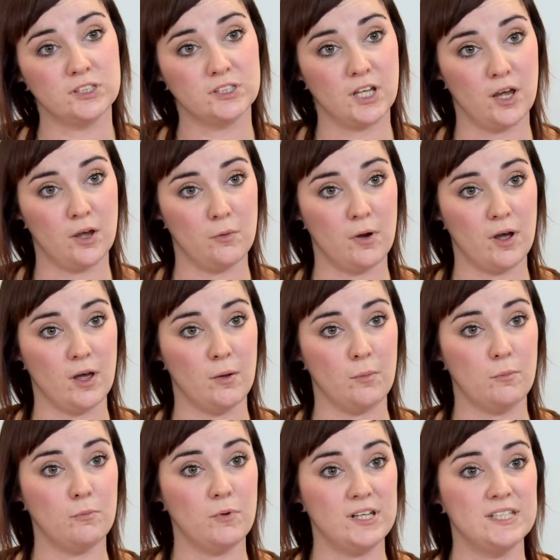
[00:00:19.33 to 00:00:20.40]

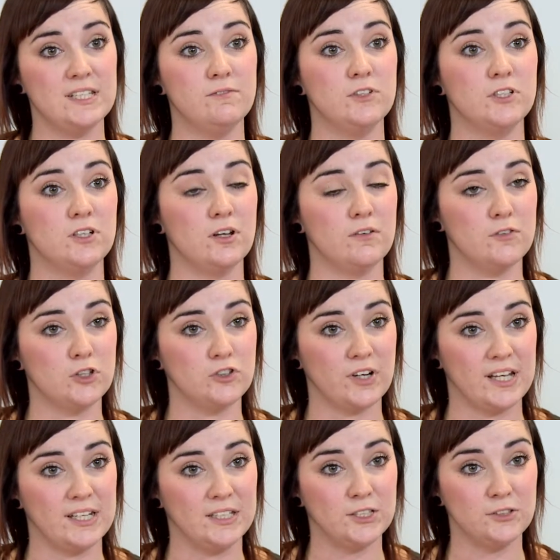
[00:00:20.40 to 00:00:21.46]
so we delivered a lot of the
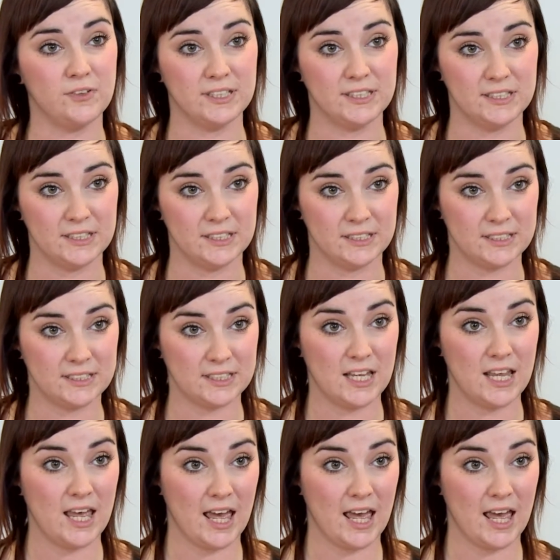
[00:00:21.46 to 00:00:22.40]
training to residents